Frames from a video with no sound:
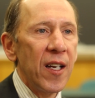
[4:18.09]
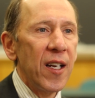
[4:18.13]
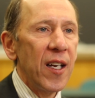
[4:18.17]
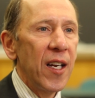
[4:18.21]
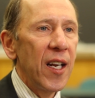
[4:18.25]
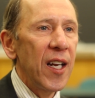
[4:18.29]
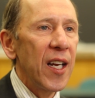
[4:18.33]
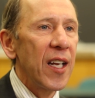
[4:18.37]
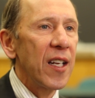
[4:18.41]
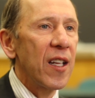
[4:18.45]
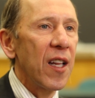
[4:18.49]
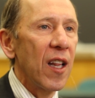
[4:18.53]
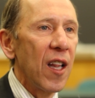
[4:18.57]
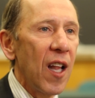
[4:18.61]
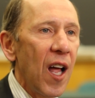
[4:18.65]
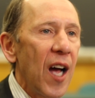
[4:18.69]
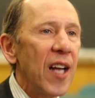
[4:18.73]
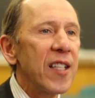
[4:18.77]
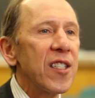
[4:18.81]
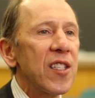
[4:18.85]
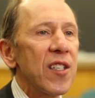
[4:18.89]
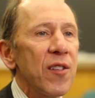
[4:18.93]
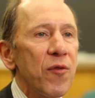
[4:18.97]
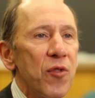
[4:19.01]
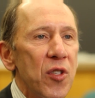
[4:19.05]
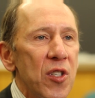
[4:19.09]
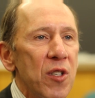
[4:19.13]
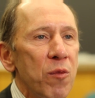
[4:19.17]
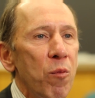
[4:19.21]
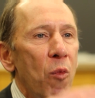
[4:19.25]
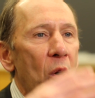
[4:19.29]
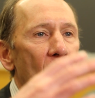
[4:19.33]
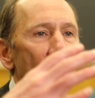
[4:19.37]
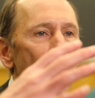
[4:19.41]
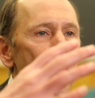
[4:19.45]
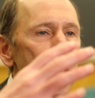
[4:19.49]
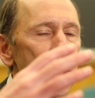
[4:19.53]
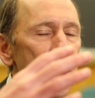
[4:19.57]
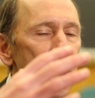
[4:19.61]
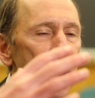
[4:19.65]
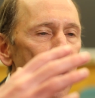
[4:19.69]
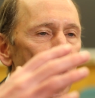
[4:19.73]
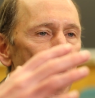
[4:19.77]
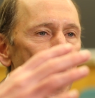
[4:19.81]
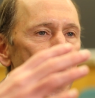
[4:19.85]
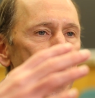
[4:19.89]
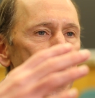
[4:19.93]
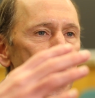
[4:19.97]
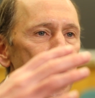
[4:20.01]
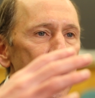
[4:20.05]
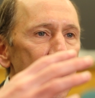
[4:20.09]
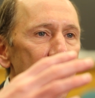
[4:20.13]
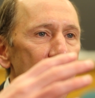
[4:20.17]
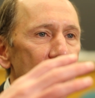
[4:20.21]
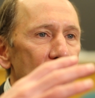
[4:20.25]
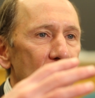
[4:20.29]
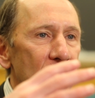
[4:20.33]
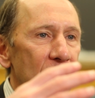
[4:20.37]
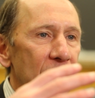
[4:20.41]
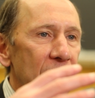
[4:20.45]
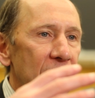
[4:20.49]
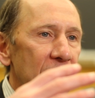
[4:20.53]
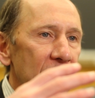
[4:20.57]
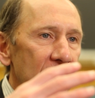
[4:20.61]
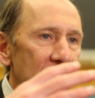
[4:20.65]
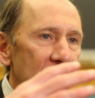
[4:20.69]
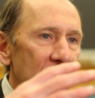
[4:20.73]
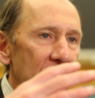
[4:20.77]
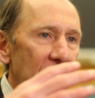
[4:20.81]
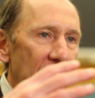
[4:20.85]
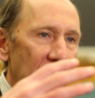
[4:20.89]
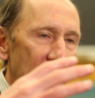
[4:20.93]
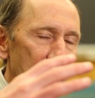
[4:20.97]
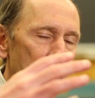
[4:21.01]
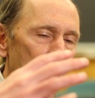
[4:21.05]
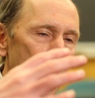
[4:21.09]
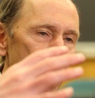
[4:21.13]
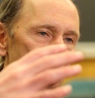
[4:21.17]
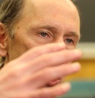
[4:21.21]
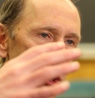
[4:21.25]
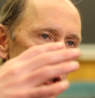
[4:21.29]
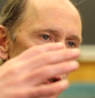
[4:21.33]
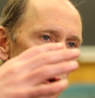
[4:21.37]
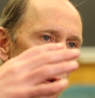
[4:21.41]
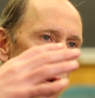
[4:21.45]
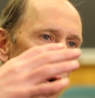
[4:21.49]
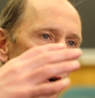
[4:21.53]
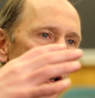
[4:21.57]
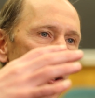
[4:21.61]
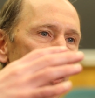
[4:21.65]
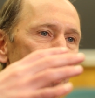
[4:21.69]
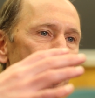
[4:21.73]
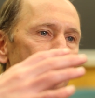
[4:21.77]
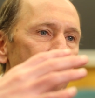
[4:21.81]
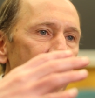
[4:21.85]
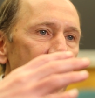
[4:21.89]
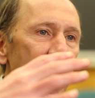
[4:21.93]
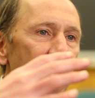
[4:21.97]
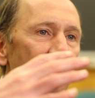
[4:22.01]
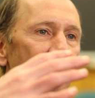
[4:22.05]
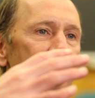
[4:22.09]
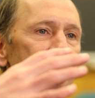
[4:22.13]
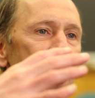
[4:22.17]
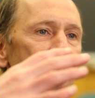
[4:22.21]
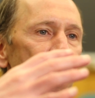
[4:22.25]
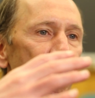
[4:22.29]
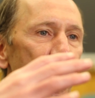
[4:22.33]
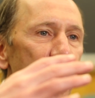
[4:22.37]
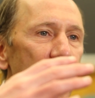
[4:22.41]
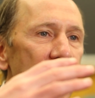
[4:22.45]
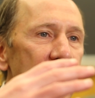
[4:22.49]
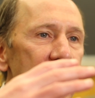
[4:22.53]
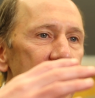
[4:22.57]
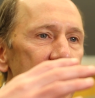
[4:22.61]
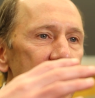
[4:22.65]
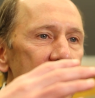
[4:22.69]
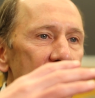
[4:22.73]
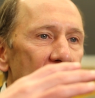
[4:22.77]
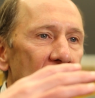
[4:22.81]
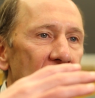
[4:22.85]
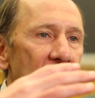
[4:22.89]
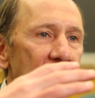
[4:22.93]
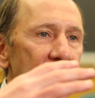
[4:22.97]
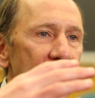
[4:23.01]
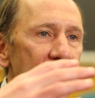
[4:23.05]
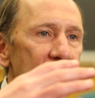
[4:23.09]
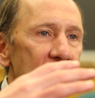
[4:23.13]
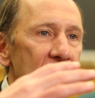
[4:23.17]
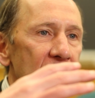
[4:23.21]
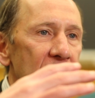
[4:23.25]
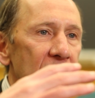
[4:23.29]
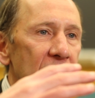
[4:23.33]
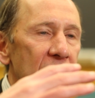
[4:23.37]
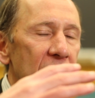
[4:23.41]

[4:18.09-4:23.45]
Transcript: had lots of small stocks and was short lots of big stocks,